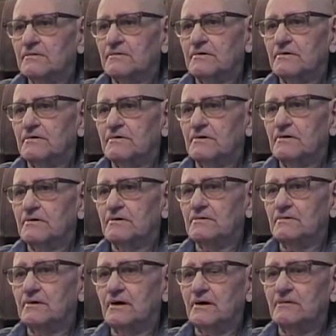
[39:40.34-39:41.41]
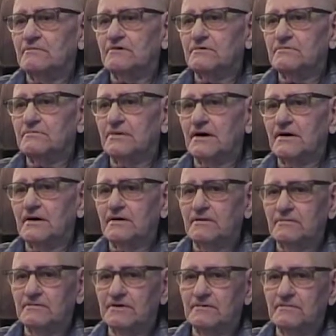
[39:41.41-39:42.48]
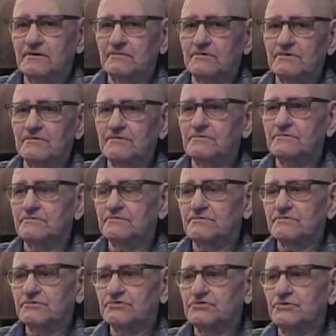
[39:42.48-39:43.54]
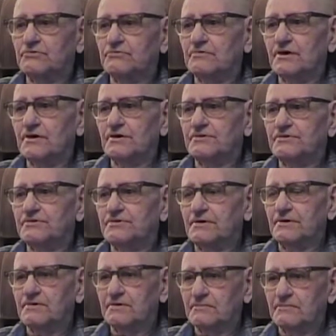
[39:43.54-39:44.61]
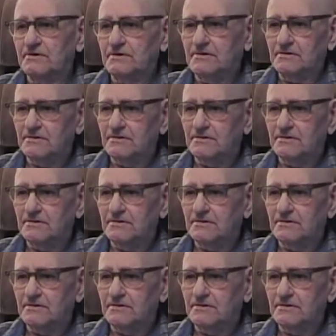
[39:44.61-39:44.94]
So I wasn't bad. I mean, I wasn't too religious either, but...